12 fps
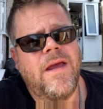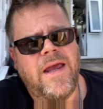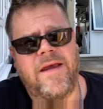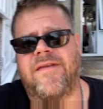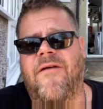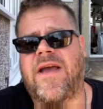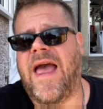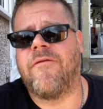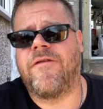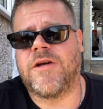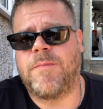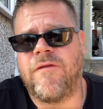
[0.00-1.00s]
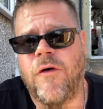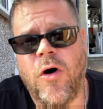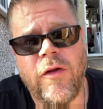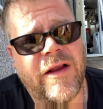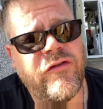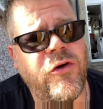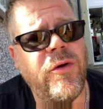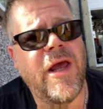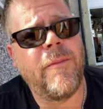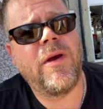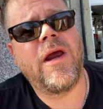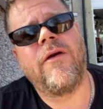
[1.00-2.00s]
He's never kept fish before that 2
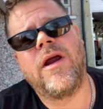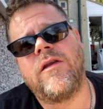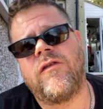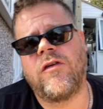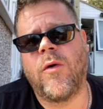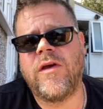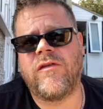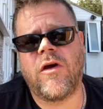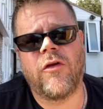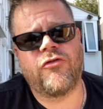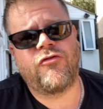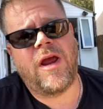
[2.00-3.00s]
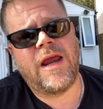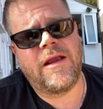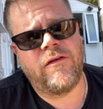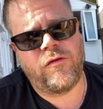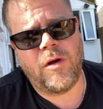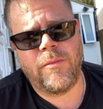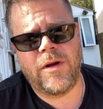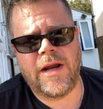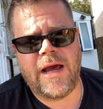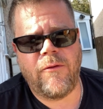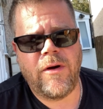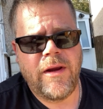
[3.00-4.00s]
year period, so he's gone straight into it, but
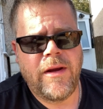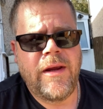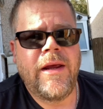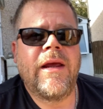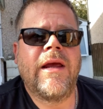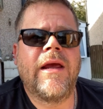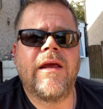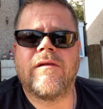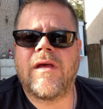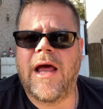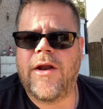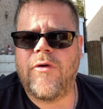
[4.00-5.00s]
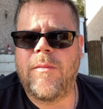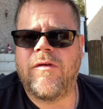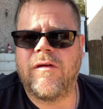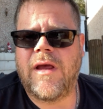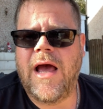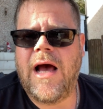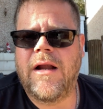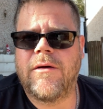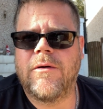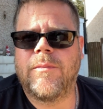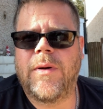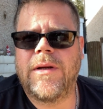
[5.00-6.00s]
now he's kind of ripped his garden
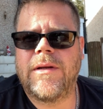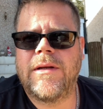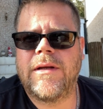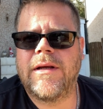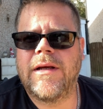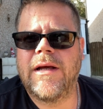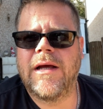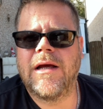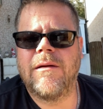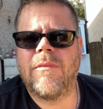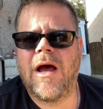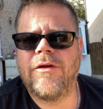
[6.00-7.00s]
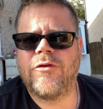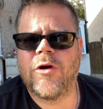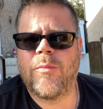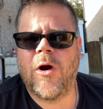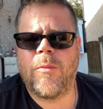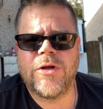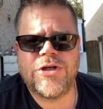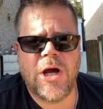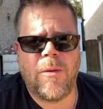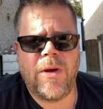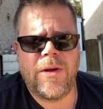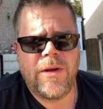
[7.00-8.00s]
up and done a proper
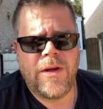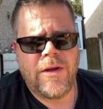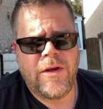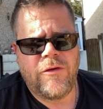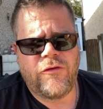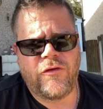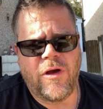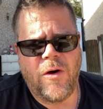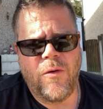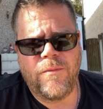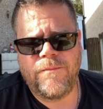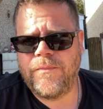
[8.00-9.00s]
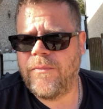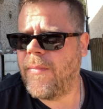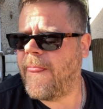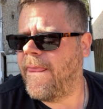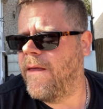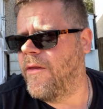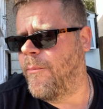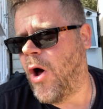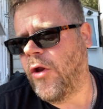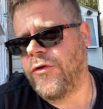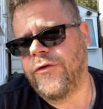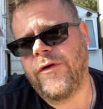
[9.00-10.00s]
job. So the
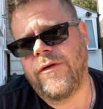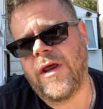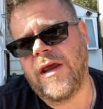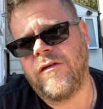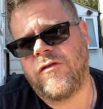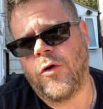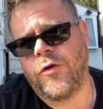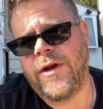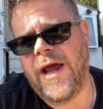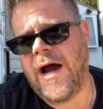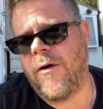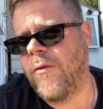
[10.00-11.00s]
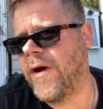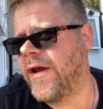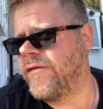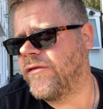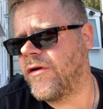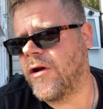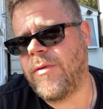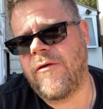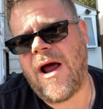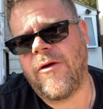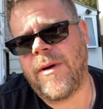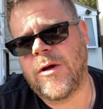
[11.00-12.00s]
pond that he's done now is going to be
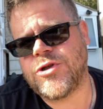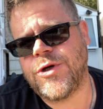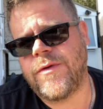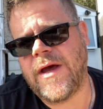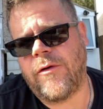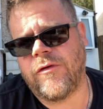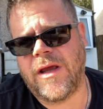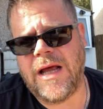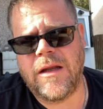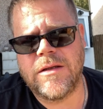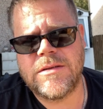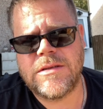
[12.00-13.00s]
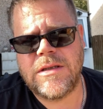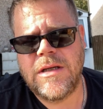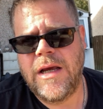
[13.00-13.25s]
around about 2,000 gallons.